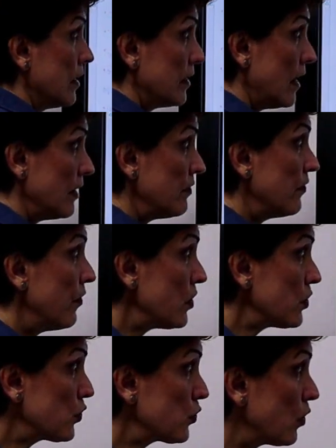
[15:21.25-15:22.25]
Then
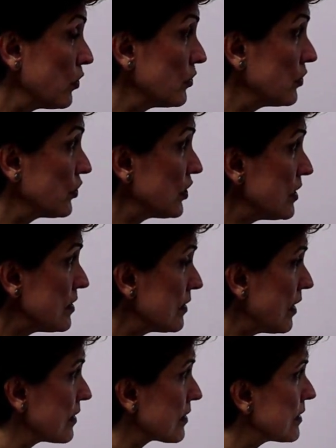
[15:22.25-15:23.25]
first condition is
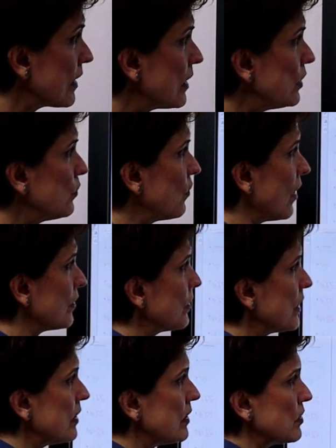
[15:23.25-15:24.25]
done. Second one, we
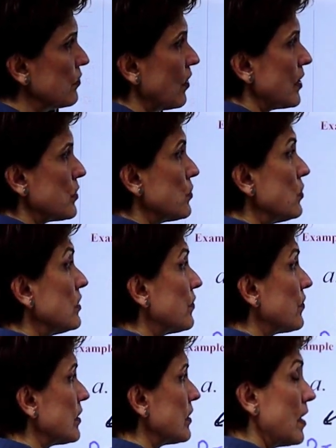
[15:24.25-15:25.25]
need to find two
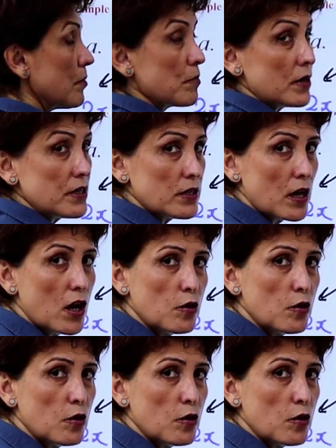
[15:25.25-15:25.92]
different numbers.